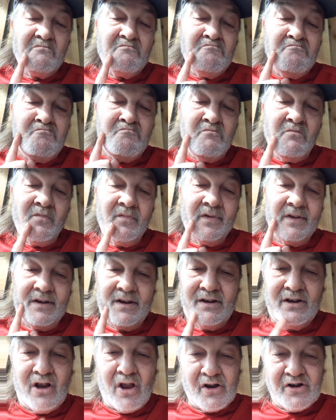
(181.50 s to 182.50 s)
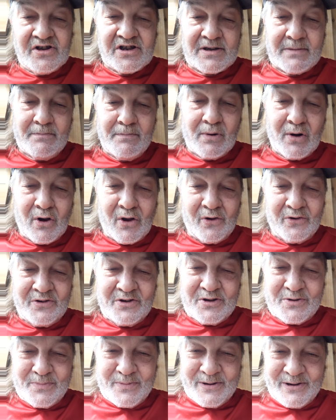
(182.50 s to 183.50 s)
my light to
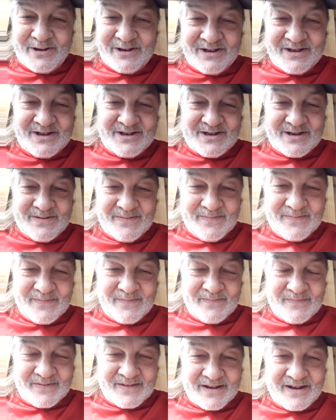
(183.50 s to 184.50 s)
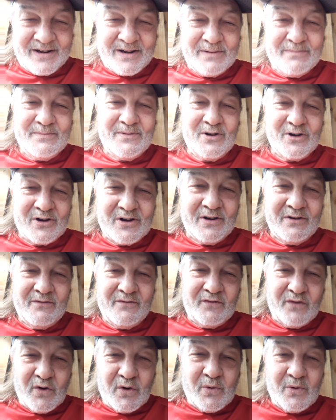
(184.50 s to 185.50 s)
blonde beard, I'm looking
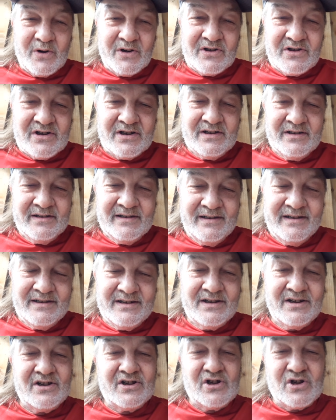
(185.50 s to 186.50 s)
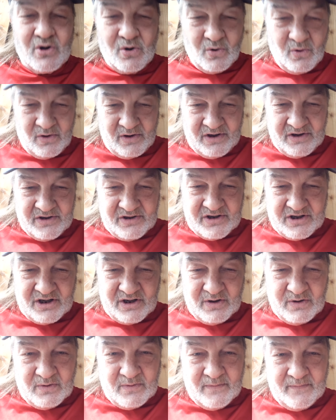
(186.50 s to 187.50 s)
forward to talking to
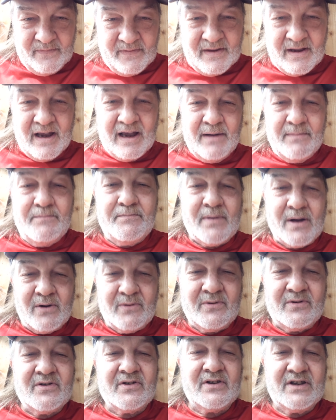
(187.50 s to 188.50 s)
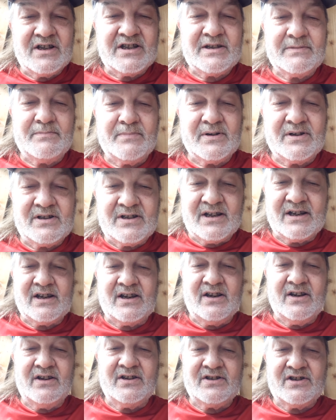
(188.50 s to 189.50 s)
you about this
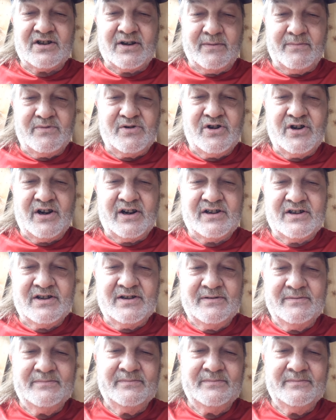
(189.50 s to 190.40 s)
particular subject.